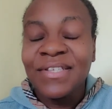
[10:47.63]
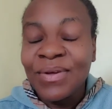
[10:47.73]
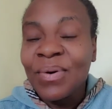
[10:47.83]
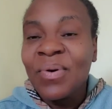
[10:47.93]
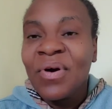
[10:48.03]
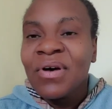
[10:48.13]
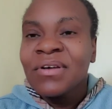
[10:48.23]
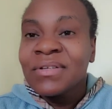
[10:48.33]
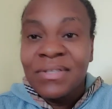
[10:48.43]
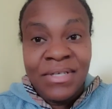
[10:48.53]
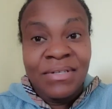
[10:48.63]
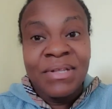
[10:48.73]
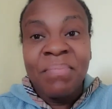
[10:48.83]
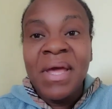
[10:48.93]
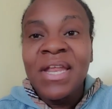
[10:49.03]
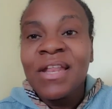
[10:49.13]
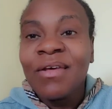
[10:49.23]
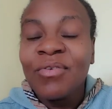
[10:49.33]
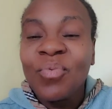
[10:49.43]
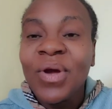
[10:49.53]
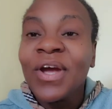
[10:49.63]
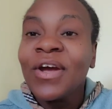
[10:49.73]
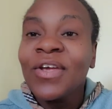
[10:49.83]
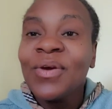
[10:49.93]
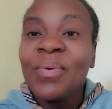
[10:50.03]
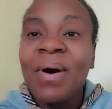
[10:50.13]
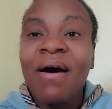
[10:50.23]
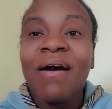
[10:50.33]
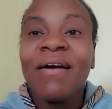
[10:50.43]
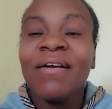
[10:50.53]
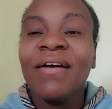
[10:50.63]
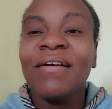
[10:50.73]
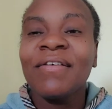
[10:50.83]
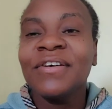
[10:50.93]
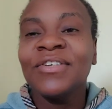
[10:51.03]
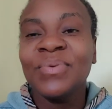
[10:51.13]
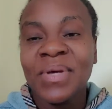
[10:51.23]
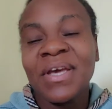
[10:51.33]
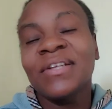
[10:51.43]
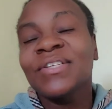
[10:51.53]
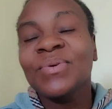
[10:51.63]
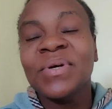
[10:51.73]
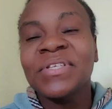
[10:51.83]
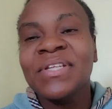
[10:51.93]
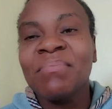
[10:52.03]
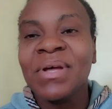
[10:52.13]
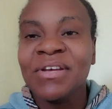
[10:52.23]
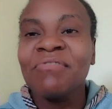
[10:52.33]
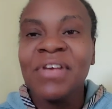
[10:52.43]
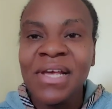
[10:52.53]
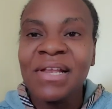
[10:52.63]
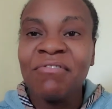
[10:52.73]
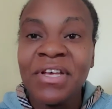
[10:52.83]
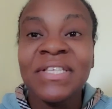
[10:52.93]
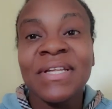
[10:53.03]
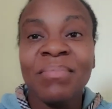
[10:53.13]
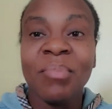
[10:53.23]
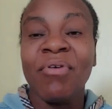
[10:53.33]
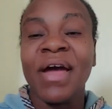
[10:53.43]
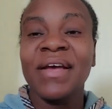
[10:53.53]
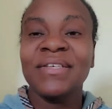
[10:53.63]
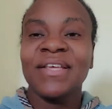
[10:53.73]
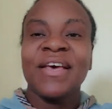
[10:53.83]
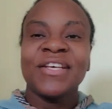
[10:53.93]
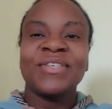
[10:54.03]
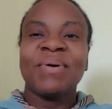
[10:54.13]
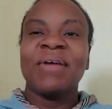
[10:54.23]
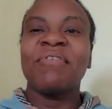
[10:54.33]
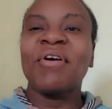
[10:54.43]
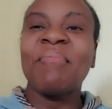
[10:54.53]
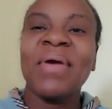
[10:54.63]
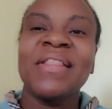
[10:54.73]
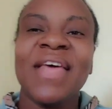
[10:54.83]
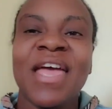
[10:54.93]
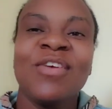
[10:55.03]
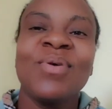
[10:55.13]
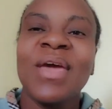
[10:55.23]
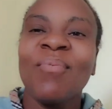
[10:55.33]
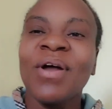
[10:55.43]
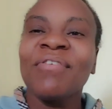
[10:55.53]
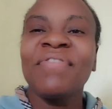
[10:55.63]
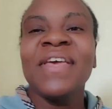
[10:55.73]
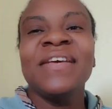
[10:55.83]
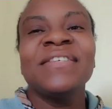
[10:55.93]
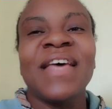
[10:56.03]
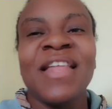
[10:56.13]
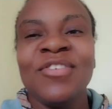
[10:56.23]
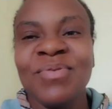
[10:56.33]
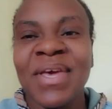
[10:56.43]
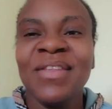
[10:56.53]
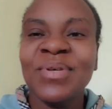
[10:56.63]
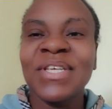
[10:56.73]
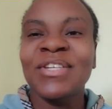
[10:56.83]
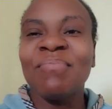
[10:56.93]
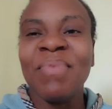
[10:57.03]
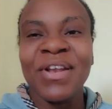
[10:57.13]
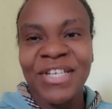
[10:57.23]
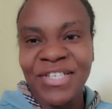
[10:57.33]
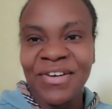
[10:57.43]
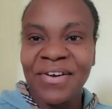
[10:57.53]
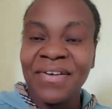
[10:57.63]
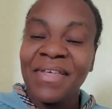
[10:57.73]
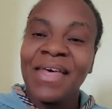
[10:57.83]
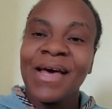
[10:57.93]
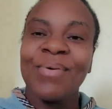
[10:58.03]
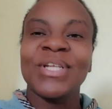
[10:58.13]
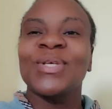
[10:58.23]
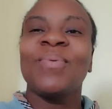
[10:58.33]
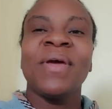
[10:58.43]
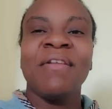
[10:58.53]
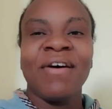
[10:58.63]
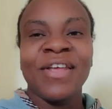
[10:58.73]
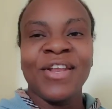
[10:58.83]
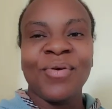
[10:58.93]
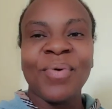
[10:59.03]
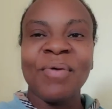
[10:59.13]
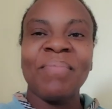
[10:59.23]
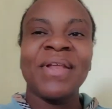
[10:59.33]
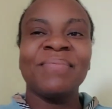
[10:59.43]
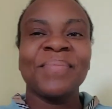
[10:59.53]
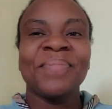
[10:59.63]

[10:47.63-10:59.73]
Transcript: So depending on where you are, you can source them at a really reasonable price. So I'd recommend that you get one of these and you can use it to monitor what's going on in your worm bin.